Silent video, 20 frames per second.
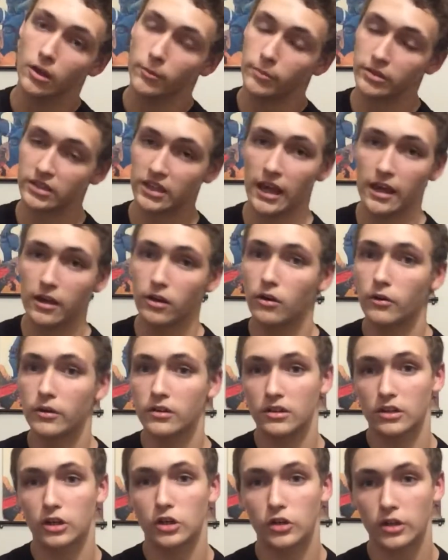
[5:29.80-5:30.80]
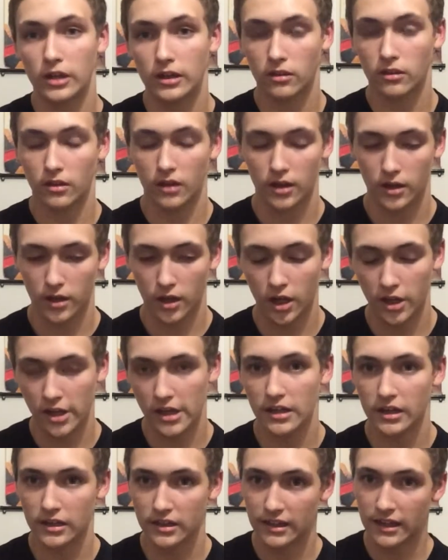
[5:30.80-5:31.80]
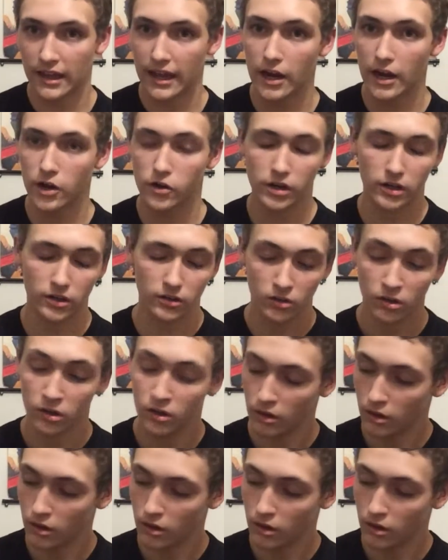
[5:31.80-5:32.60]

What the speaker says: potato and the onion and the carrot,